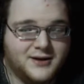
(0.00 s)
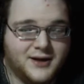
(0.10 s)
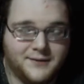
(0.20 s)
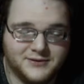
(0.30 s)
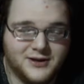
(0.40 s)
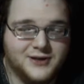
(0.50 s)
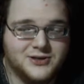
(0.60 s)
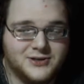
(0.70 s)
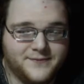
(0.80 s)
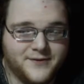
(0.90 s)
I was
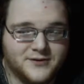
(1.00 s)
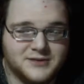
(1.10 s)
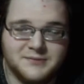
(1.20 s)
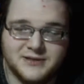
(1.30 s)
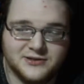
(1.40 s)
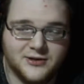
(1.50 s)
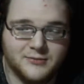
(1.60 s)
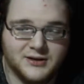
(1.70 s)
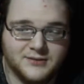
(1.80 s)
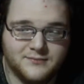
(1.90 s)
cautious at first, but
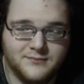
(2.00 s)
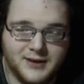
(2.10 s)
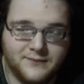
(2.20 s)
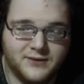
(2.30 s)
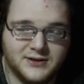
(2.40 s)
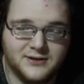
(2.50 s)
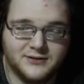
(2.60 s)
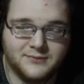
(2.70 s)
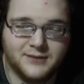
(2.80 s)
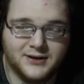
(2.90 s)
determined. Every
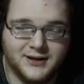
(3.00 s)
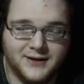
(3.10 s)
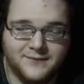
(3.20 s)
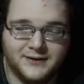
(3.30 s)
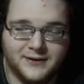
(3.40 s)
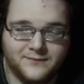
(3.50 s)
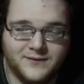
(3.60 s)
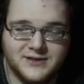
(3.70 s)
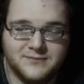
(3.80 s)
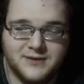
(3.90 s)
adult in my life had
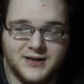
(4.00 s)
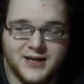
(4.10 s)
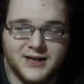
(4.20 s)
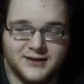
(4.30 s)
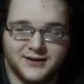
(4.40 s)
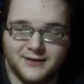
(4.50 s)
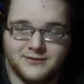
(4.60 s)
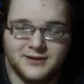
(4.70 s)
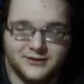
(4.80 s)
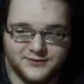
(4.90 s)
convinced me that I
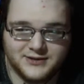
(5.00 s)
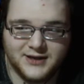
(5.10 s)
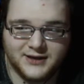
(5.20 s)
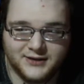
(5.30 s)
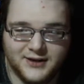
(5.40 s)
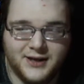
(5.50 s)
was hallucinating.